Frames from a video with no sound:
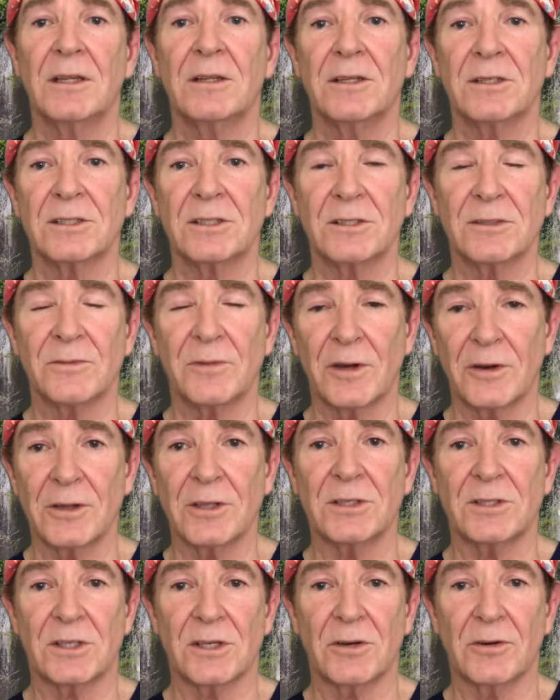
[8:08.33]
This is
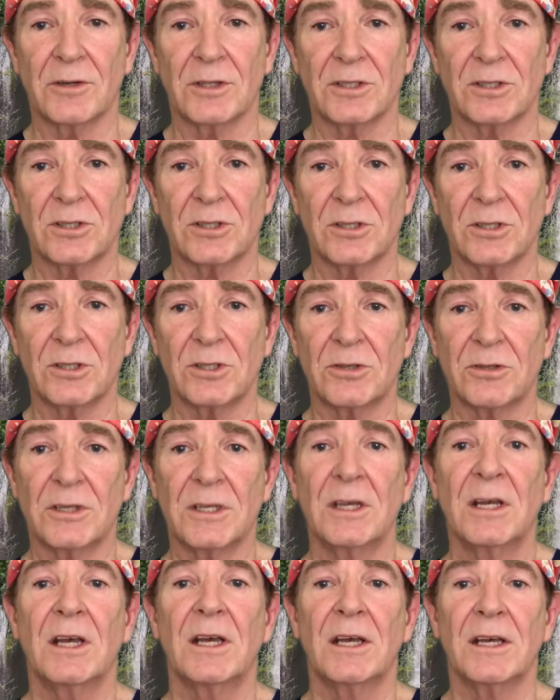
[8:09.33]
very serious
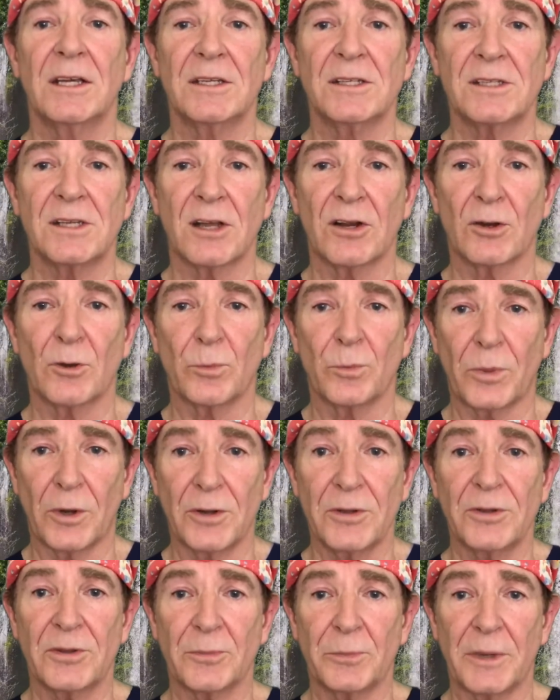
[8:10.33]
surgery. It's done on
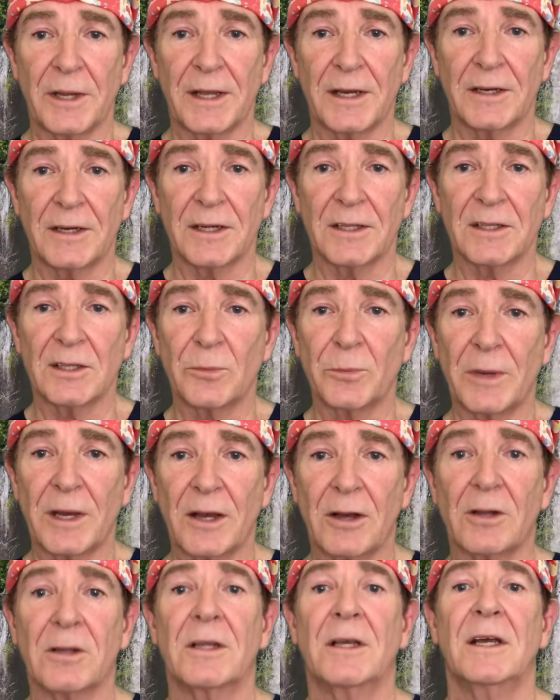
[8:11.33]
both the bladder and the
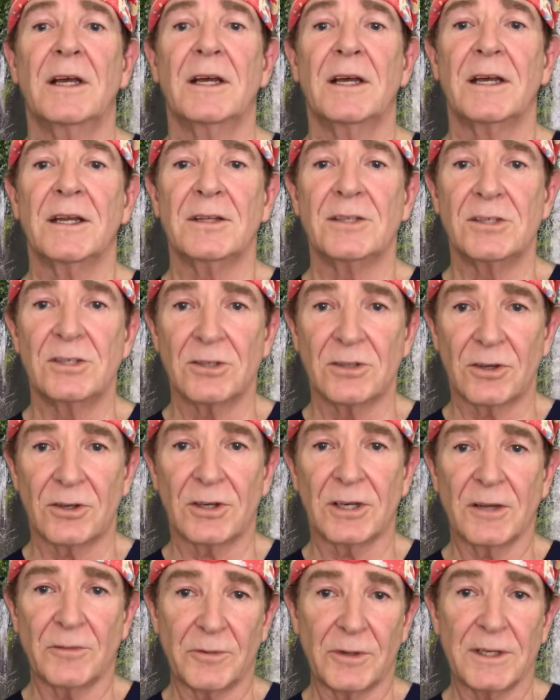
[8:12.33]
bowel. It's
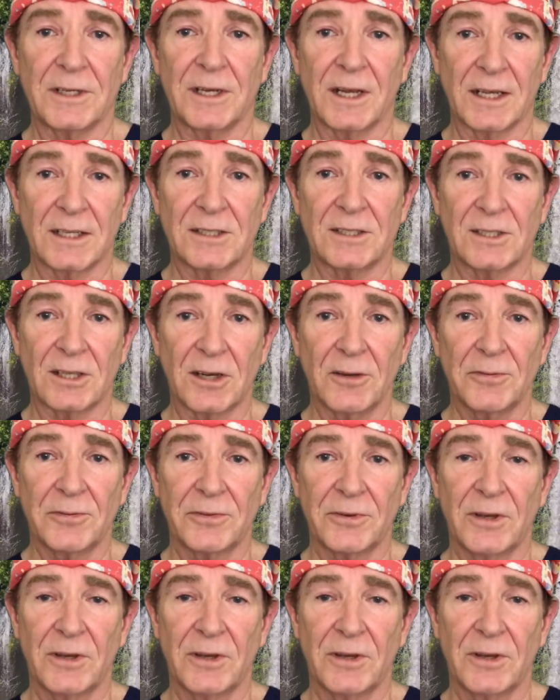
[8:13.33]
not everyday stuff,